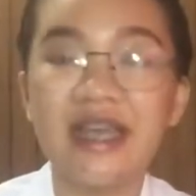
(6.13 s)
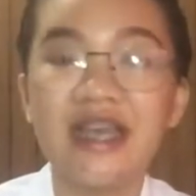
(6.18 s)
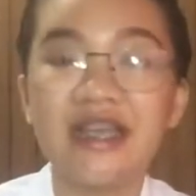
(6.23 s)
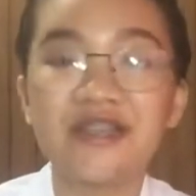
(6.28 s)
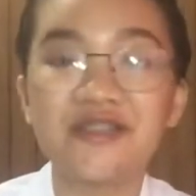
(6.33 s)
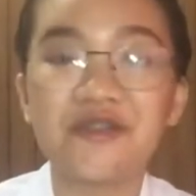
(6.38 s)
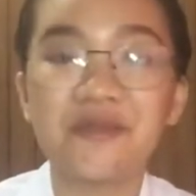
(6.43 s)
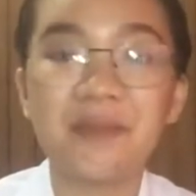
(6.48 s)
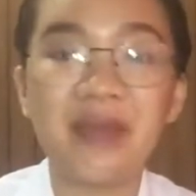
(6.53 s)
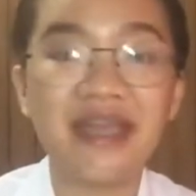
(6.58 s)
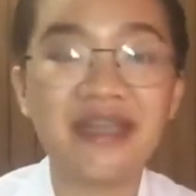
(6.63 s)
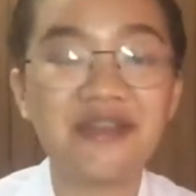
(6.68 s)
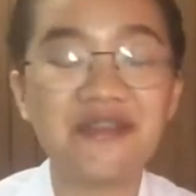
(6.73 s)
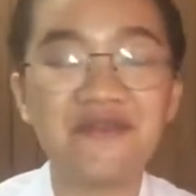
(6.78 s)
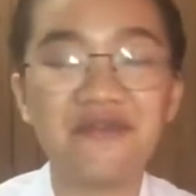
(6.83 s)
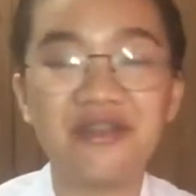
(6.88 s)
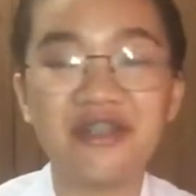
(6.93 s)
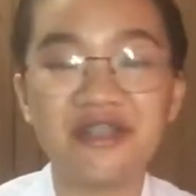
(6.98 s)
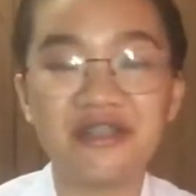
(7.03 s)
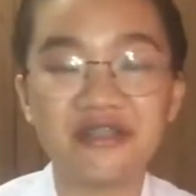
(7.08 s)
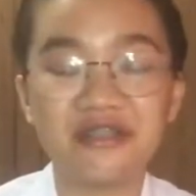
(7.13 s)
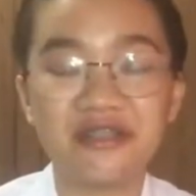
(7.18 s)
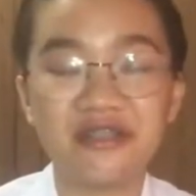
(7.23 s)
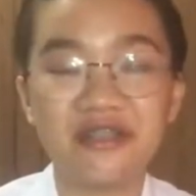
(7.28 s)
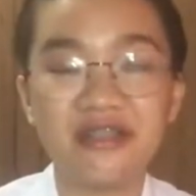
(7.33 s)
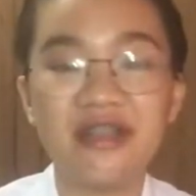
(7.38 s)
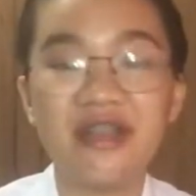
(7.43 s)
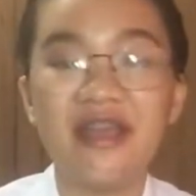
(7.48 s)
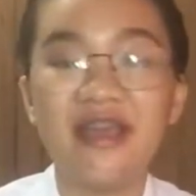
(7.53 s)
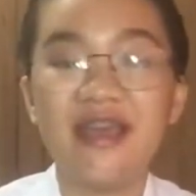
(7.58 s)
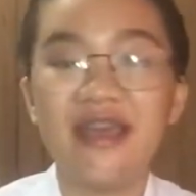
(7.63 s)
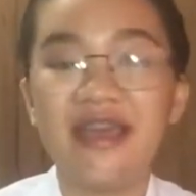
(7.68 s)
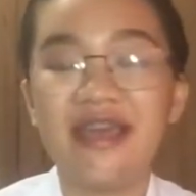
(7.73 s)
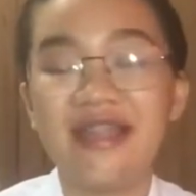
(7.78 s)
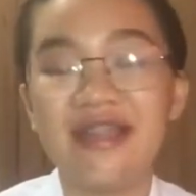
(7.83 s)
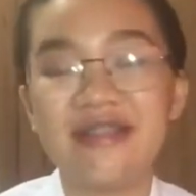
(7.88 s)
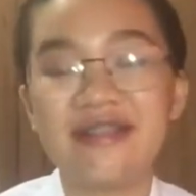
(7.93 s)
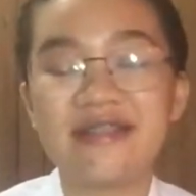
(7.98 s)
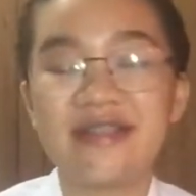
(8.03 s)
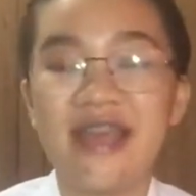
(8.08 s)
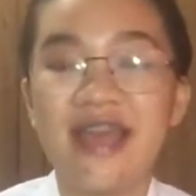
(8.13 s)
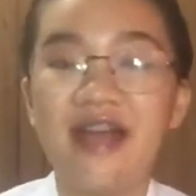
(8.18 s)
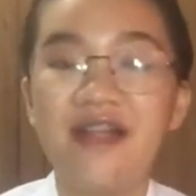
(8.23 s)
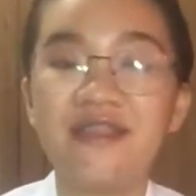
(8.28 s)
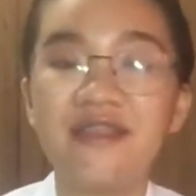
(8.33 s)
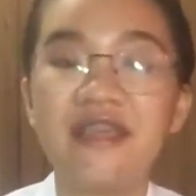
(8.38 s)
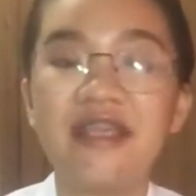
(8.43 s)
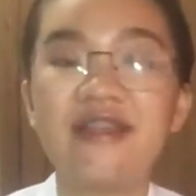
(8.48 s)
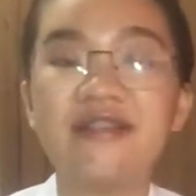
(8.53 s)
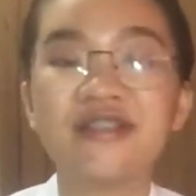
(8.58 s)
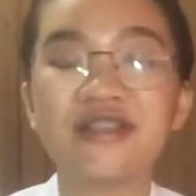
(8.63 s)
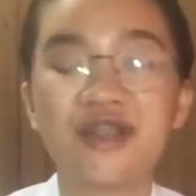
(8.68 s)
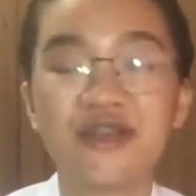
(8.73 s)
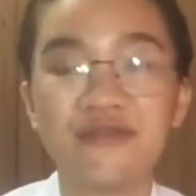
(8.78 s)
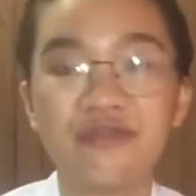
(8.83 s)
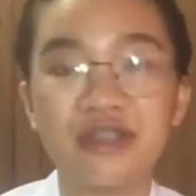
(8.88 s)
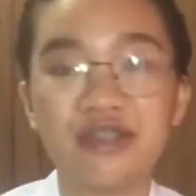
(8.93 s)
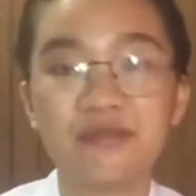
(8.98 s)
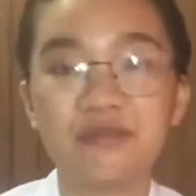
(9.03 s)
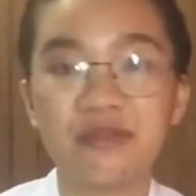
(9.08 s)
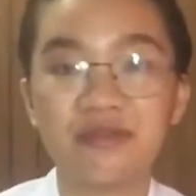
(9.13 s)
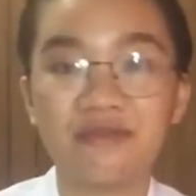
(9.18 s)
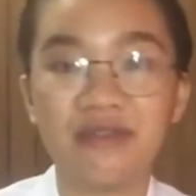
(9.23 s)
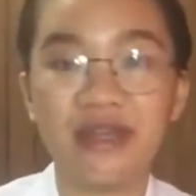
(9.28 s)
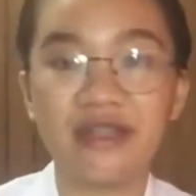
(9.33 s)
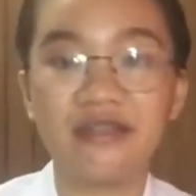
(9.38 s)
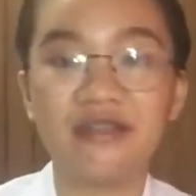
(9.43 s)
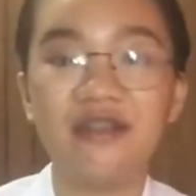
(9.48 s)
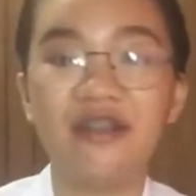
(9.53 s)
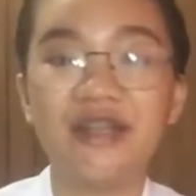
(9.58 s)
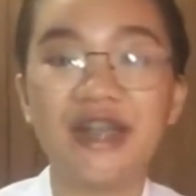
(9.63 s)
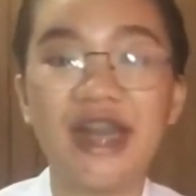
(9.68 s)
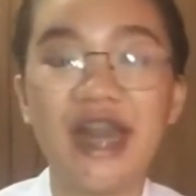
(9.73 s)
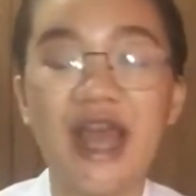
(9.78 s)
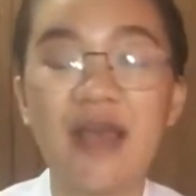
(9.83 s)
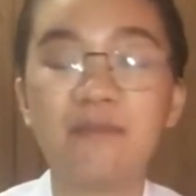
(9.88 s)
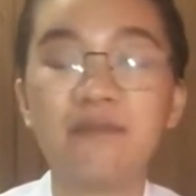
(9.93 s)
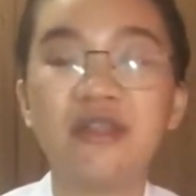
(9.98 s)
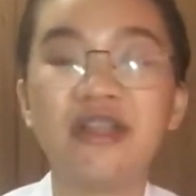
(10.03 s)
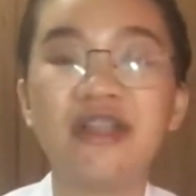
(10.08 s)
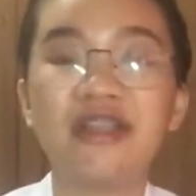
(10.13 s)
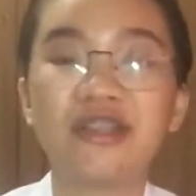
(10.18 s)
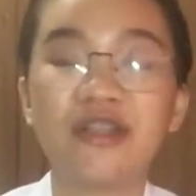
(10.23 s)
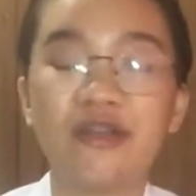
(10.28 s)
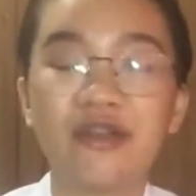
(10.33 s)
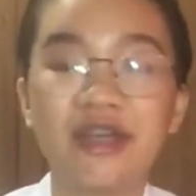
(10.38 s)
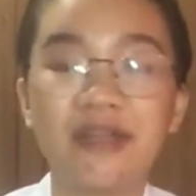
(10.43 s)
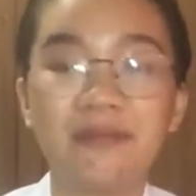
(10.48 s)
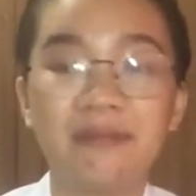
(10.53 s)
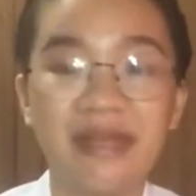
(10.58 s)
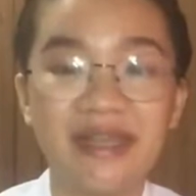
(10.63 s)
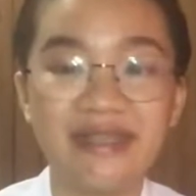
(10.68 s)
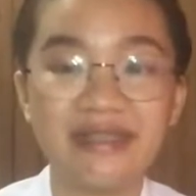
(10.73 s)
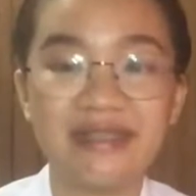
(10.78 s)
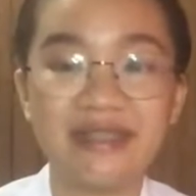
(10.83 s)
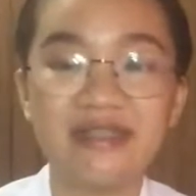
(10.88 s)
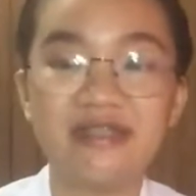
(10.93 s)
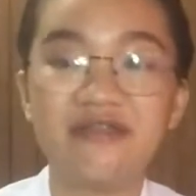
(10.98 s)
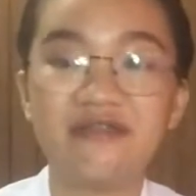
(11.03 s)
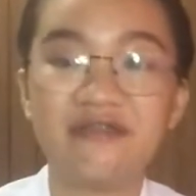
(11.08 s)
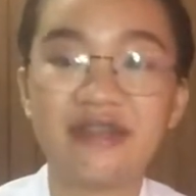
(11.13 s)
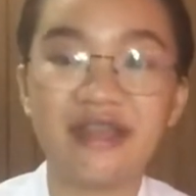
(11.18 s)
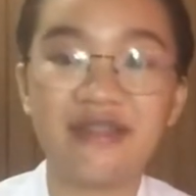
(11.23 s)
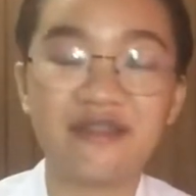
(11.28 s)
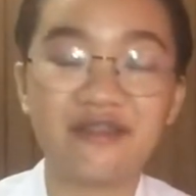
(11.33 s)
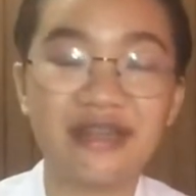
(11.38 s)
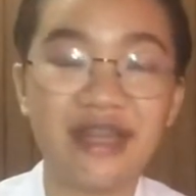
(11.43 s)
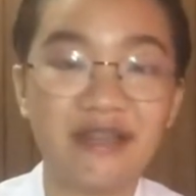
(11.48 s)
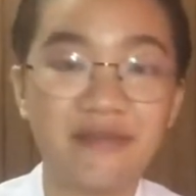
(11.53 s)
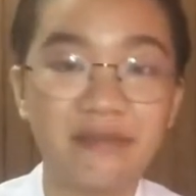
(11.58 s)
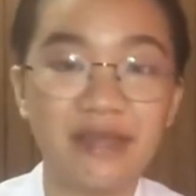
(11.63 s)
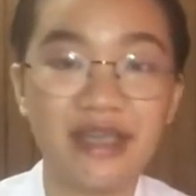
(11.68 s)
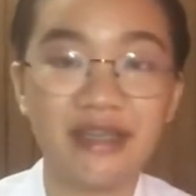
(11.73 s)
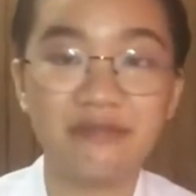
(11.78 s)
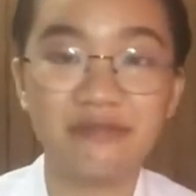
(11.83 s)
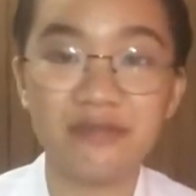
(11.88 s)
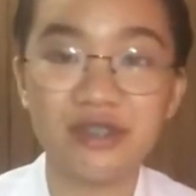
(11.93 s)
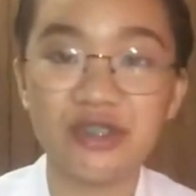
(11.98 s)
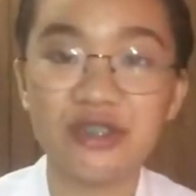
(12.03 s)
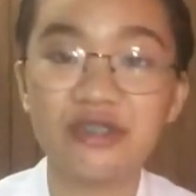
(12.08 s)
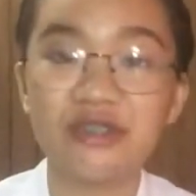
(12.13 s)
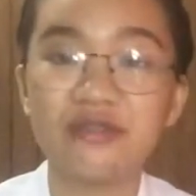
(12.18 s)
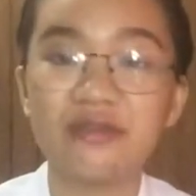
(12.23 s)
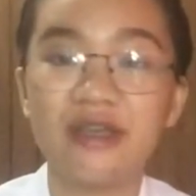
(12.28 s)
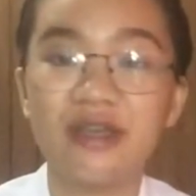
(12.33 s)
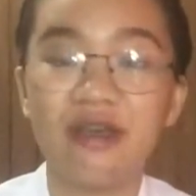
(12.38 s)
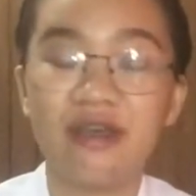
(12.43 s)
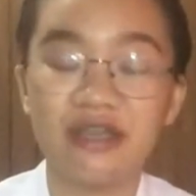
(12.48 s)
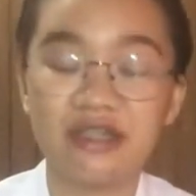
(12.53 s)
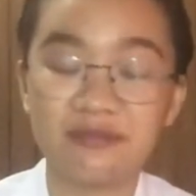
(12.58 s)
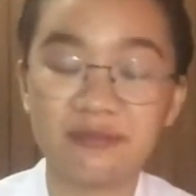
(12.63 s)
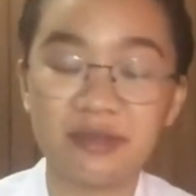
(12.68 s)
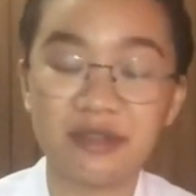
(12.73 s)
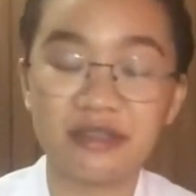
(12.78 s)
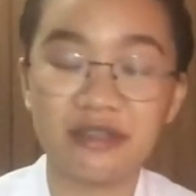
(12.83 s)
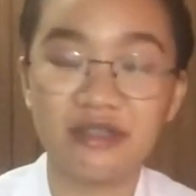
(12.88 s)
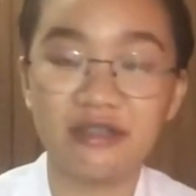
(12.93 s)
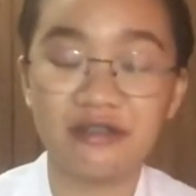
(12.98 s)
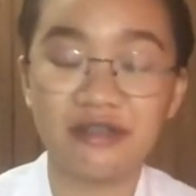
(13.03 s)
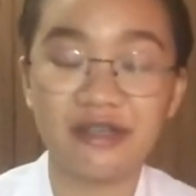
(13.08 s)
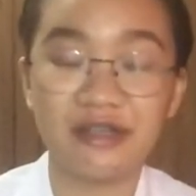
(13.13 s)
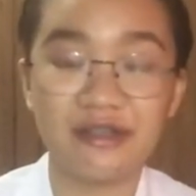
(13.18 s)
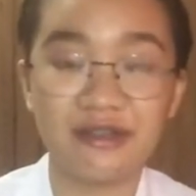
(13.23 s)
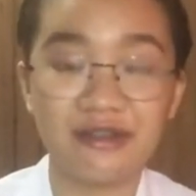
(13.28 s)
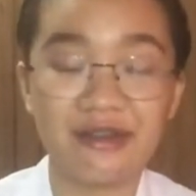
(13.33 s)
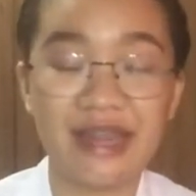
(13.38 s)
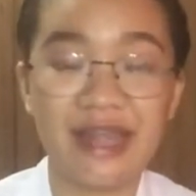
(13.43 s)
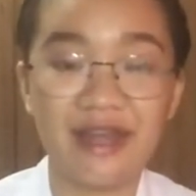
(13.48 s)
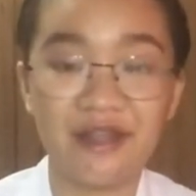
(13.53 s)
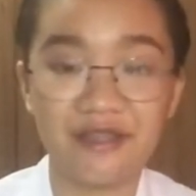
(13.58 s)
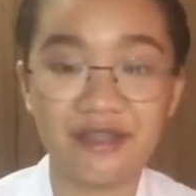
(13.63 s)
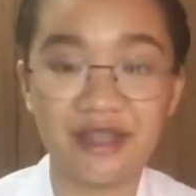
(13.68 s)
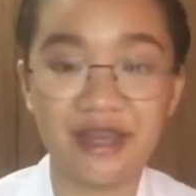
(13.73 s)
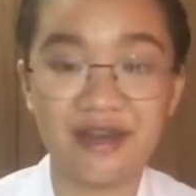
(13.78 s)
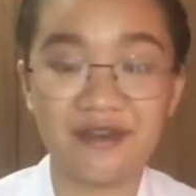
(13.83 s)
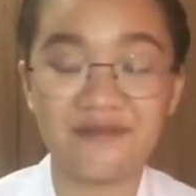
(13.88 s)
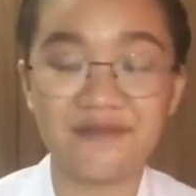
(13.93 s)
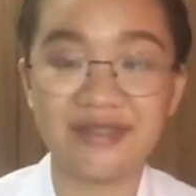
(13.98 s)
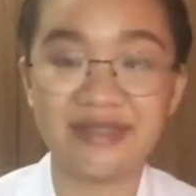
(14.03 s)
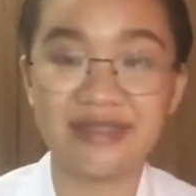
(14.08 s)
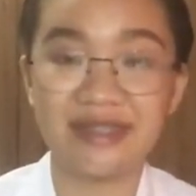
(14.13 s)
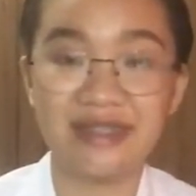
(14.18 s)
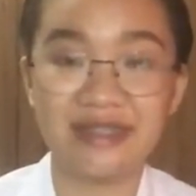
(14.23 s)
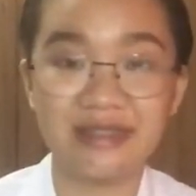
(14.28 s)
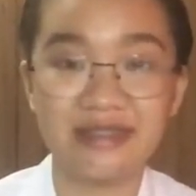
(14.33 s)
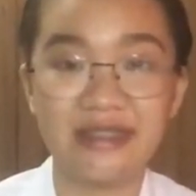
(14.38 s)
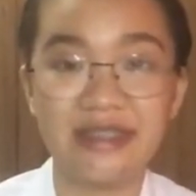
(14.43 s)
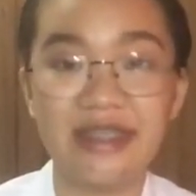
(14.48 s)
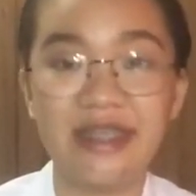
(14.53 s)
So by definition, it is healthcare service provided on an ambulatory basis rather than by admission to a hospital or other healthcare facility.